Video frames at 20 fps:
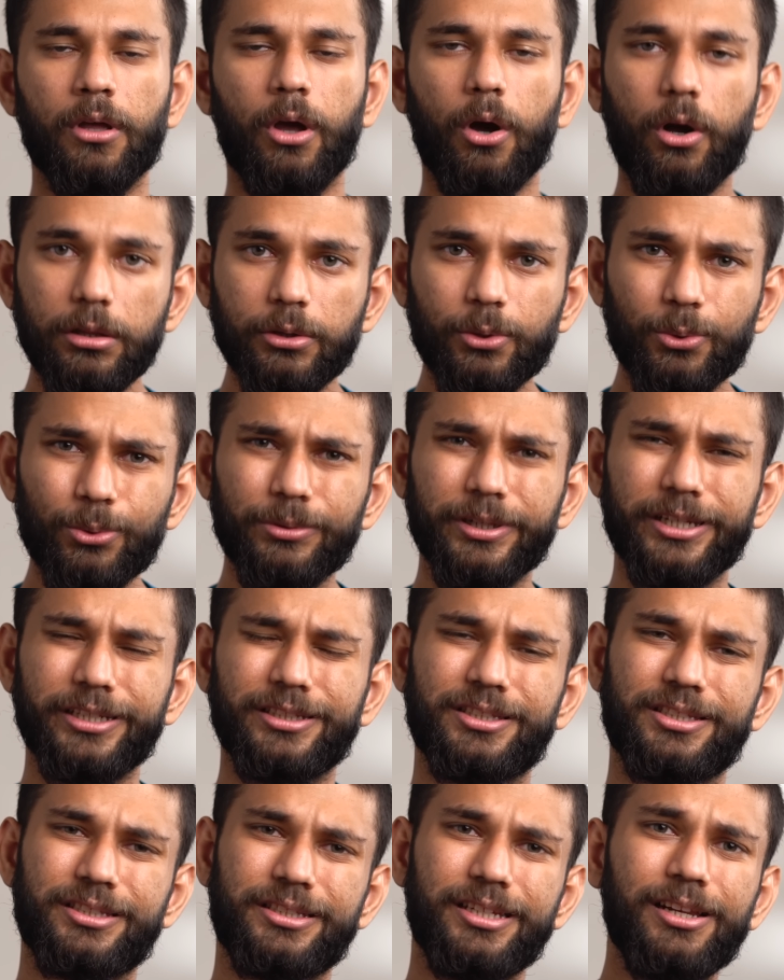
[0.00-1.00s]
Although
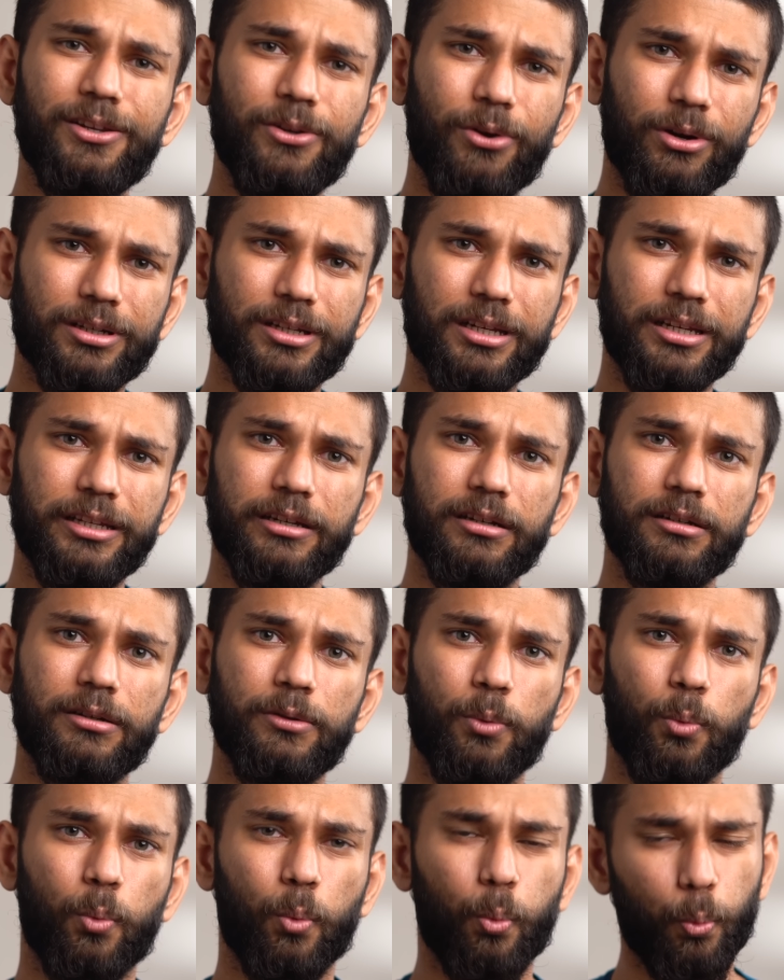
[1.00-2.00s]
it's still not clear
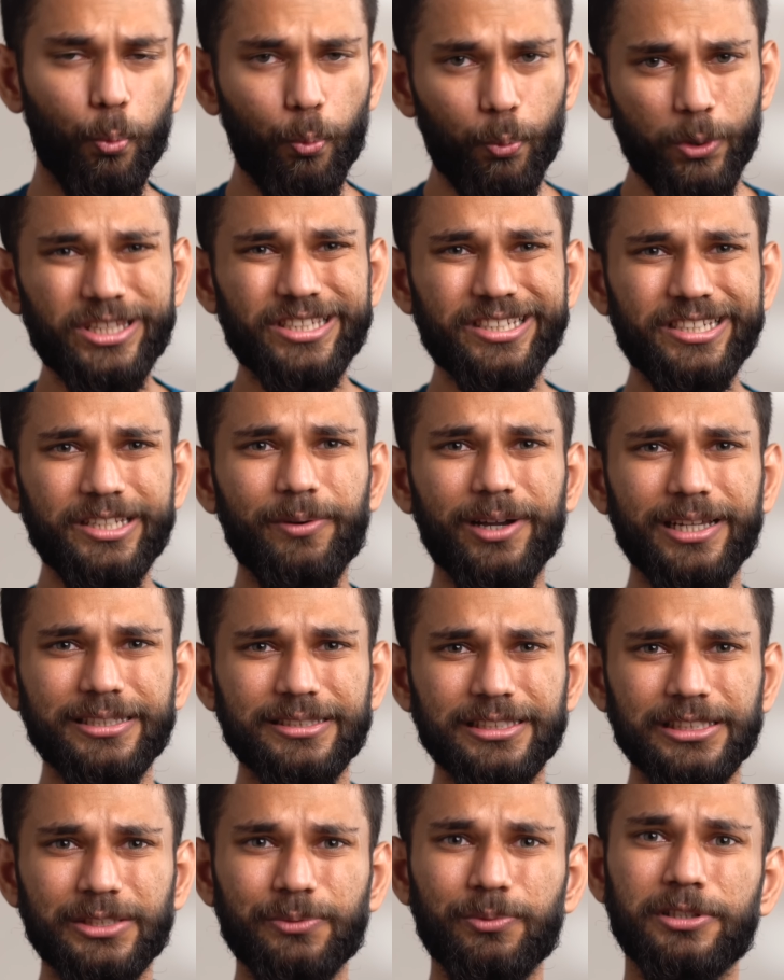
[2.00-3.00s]
which
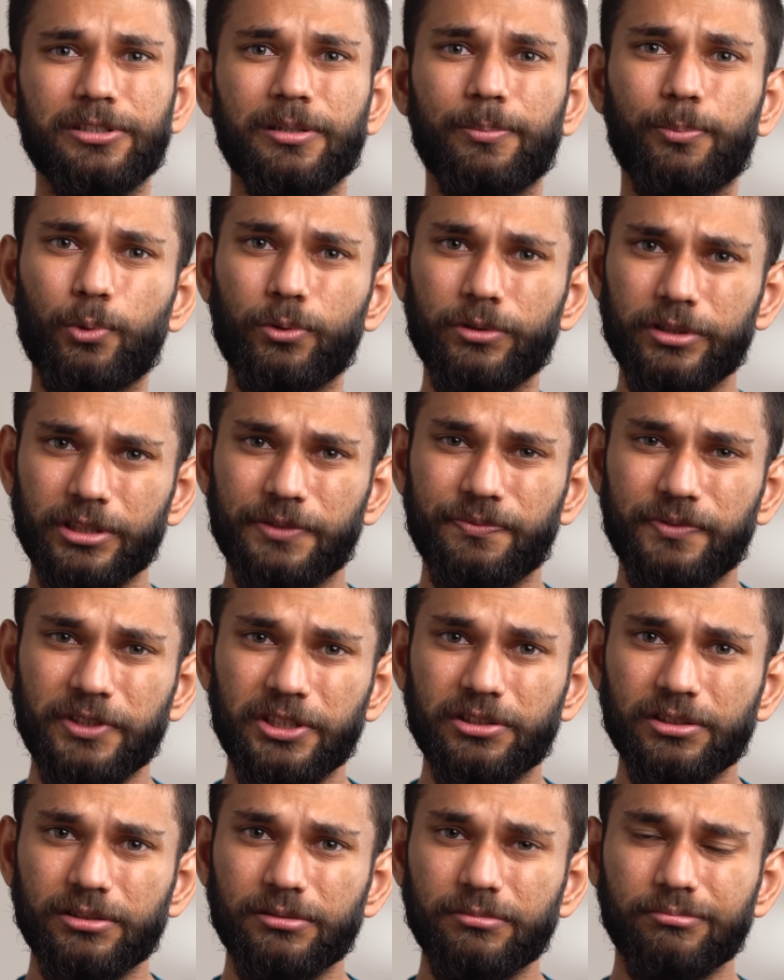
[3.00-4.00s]
devices will support this
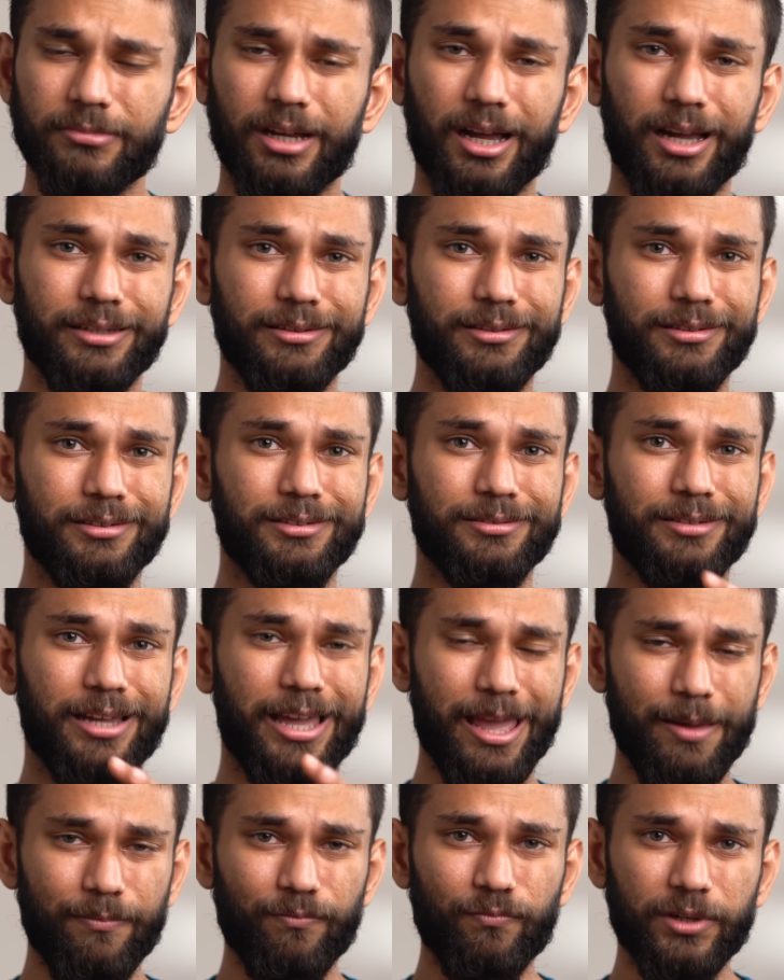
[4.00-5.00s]
feature, either
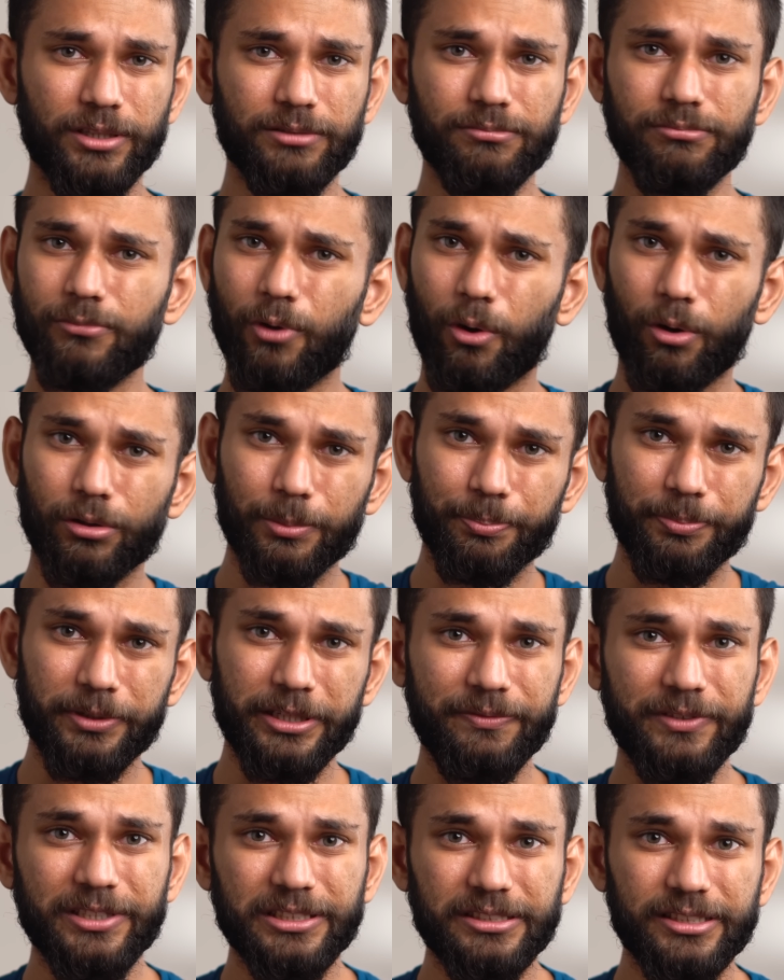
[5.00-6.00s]
M1 or the
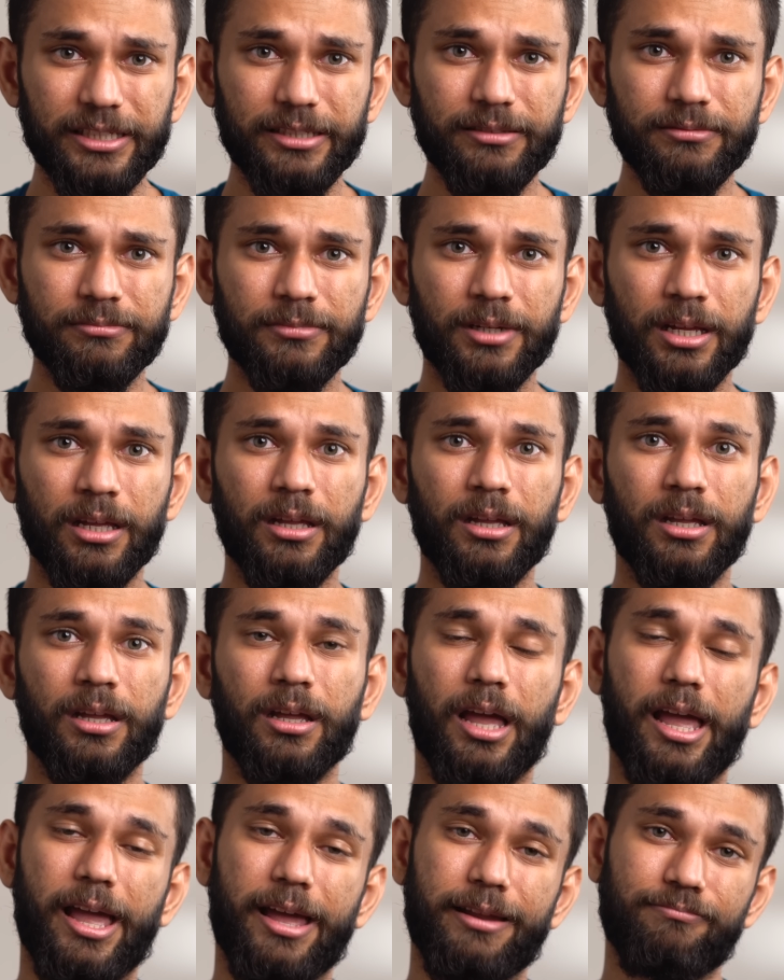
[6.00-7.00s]
previous gen,
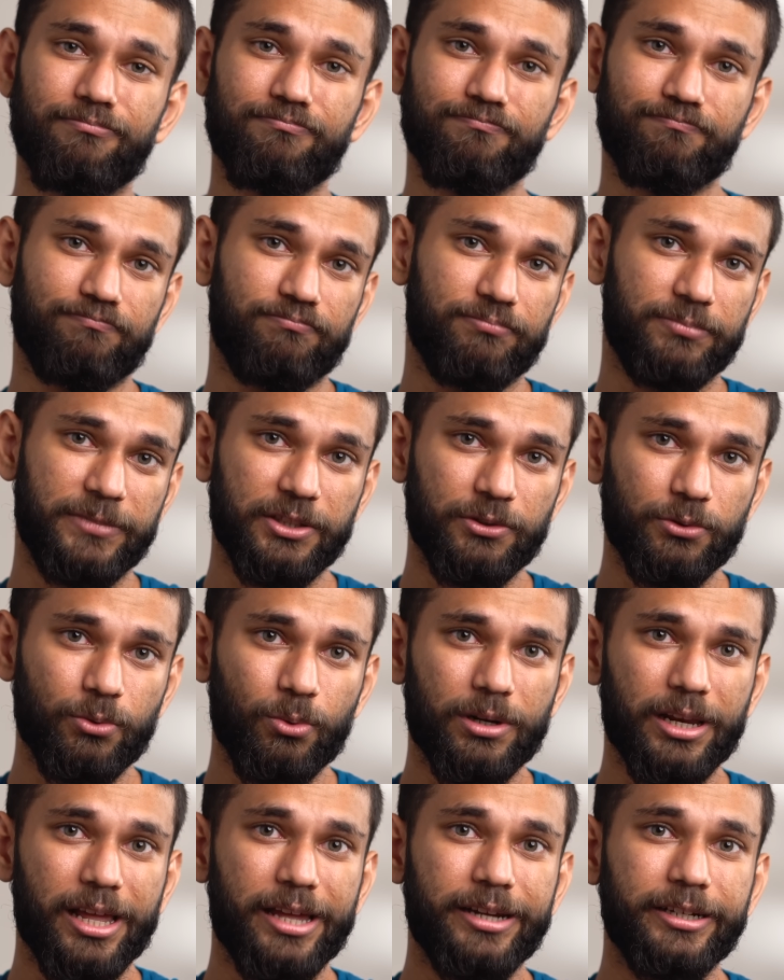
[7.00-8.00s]
and there's no
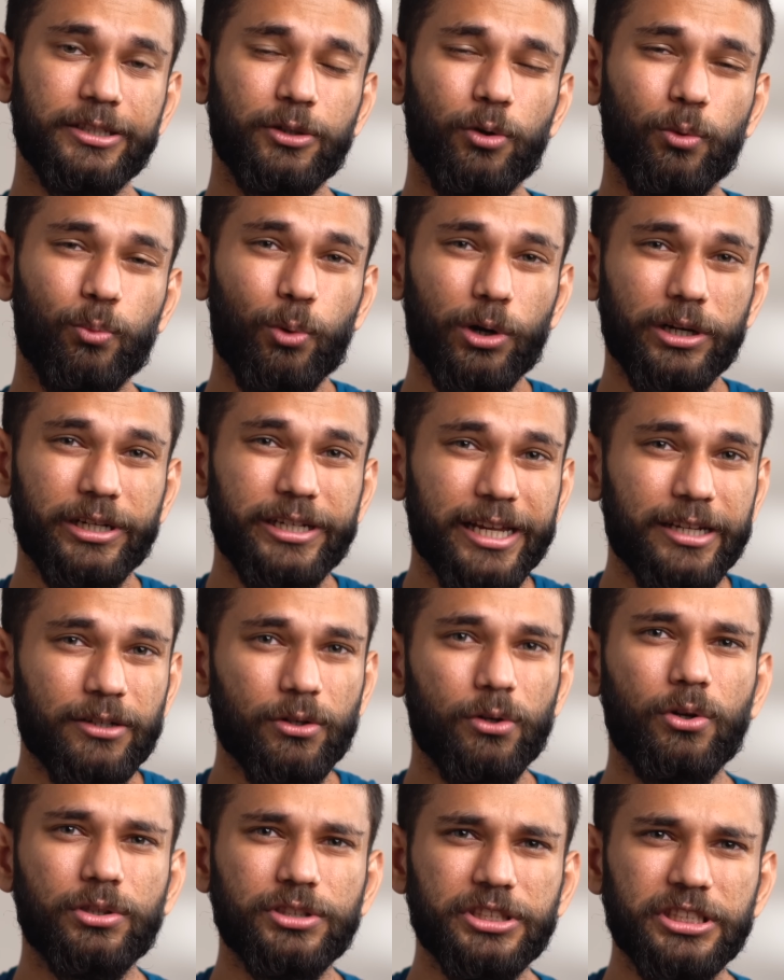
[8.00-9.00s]
clarity on what
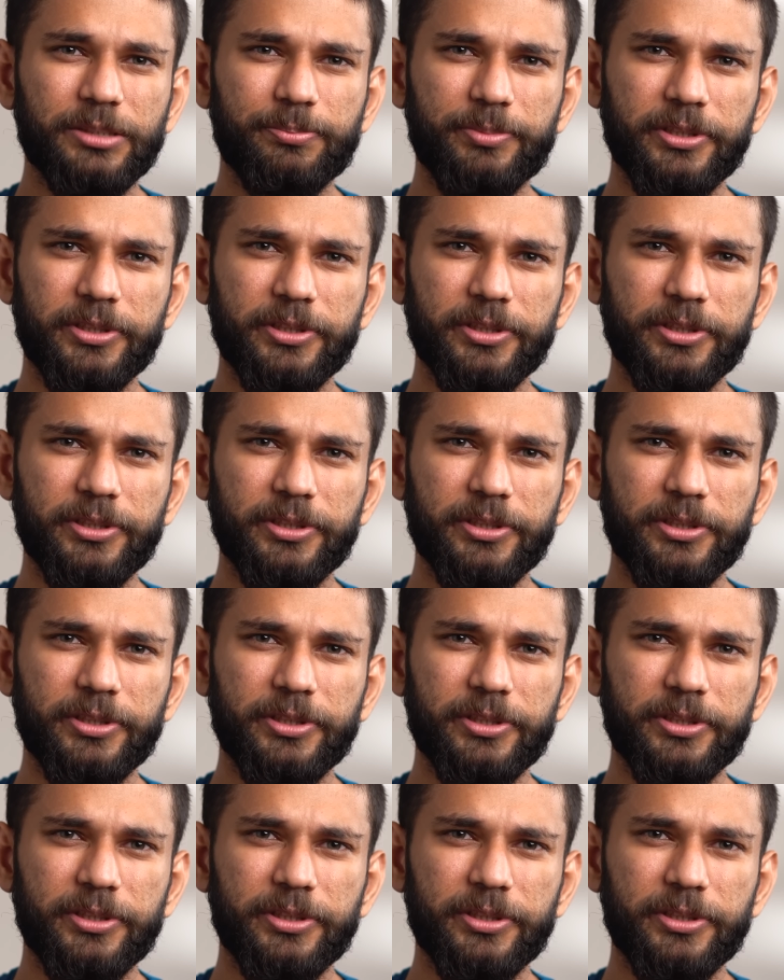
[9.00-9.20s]
technology is